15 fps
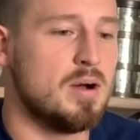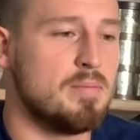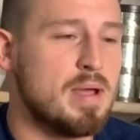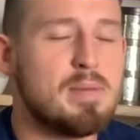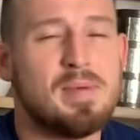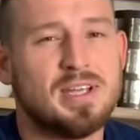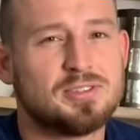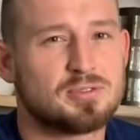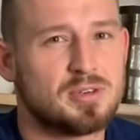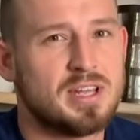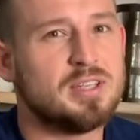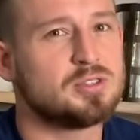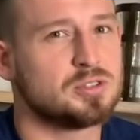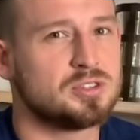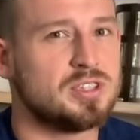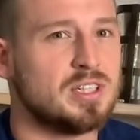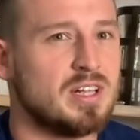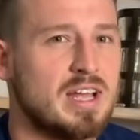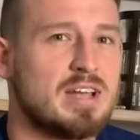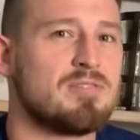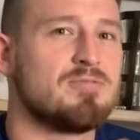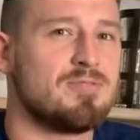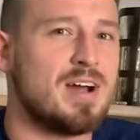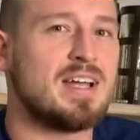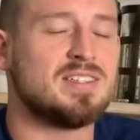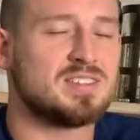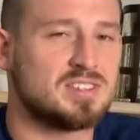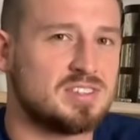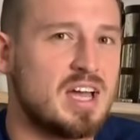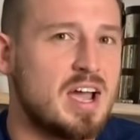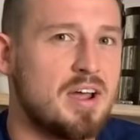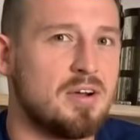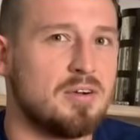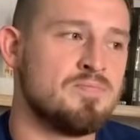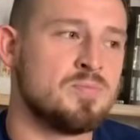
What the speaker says: It makes for an interesting like fight style.